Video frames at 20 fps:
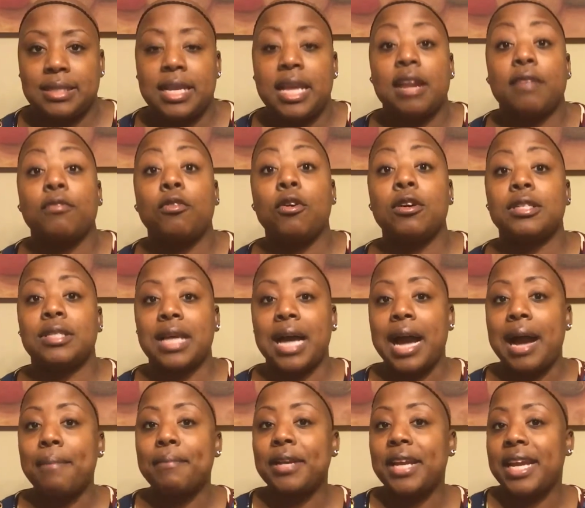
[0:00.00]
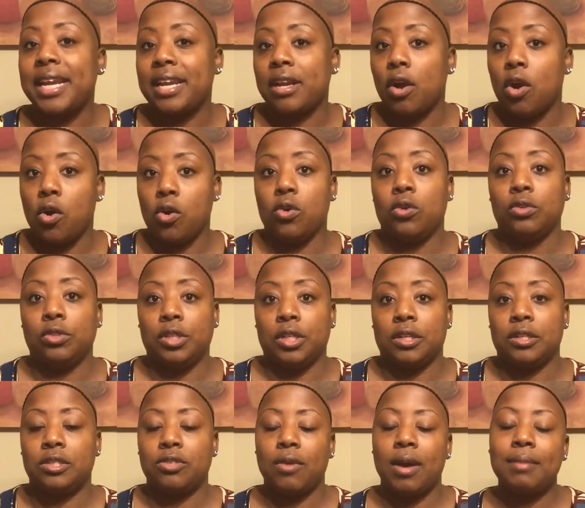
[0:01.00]
And of course, I'm getting
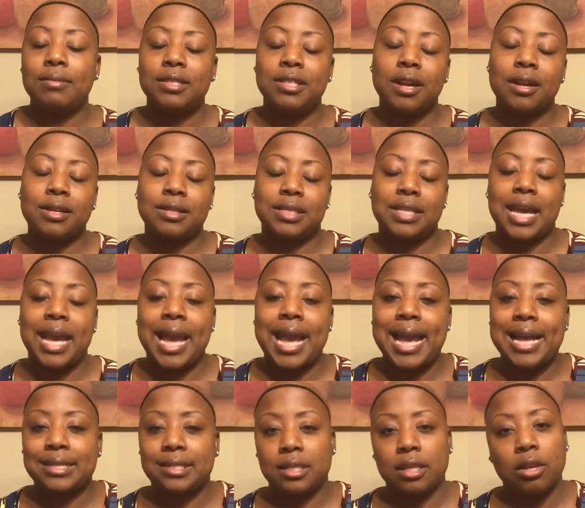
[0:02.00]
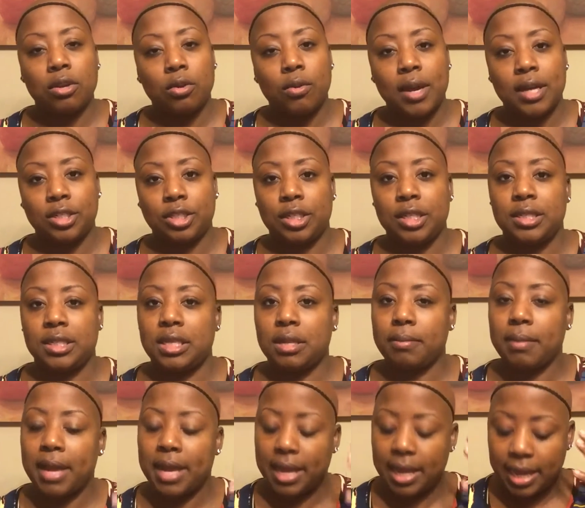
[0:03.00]
older, so I'm starting to ask questions in
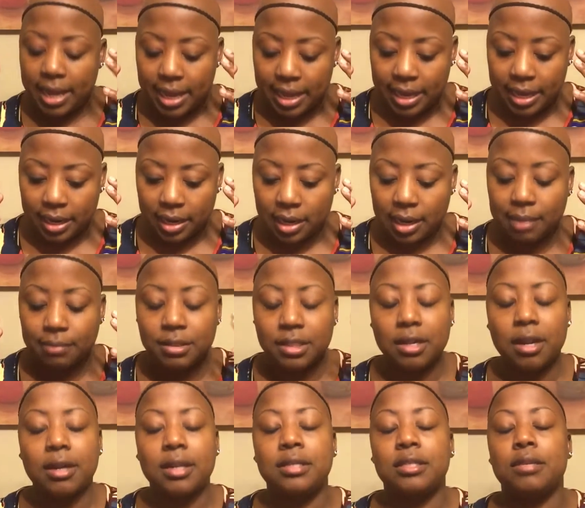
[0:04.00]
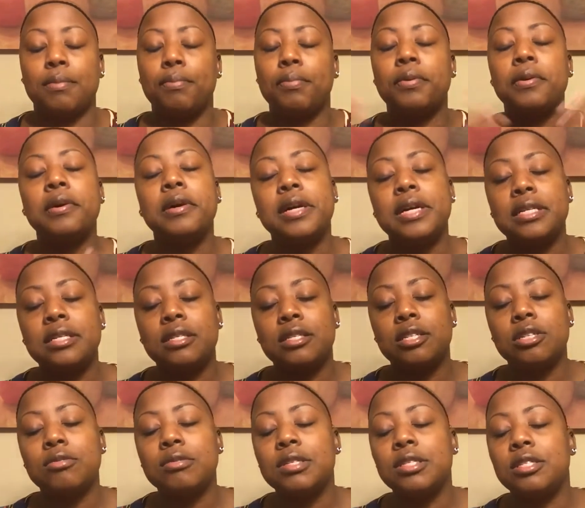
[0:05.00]
my head, and I'm starting to put
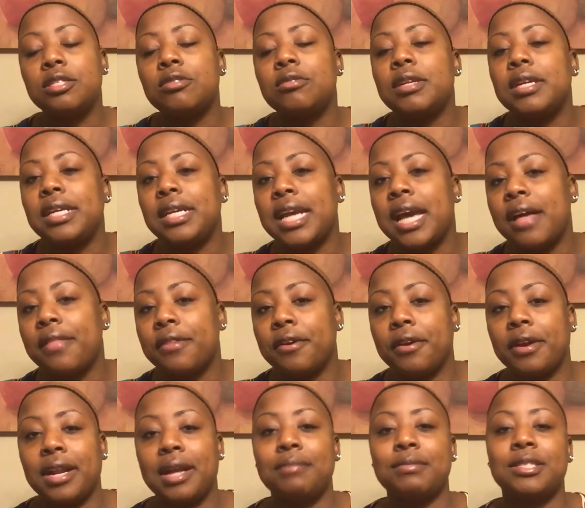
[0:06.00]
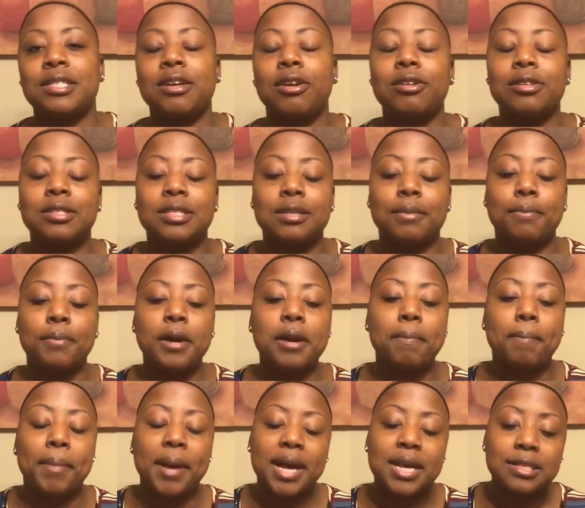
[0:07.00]
two and two together, and I'm starting to
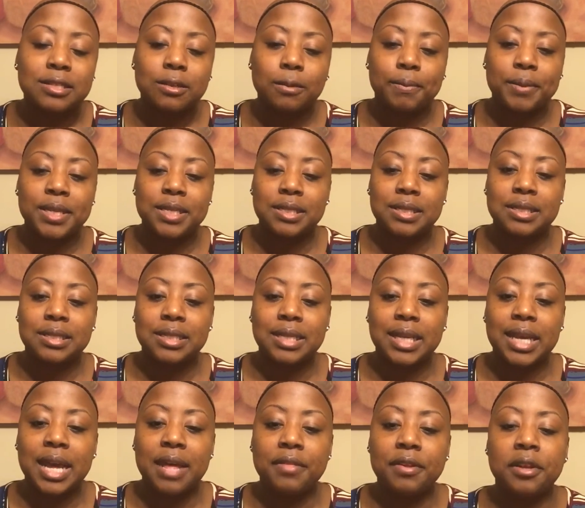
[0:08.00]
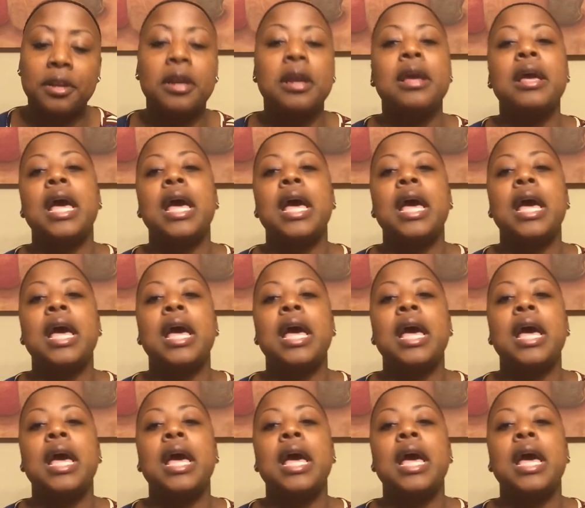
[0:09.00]
put puzzle pieces together,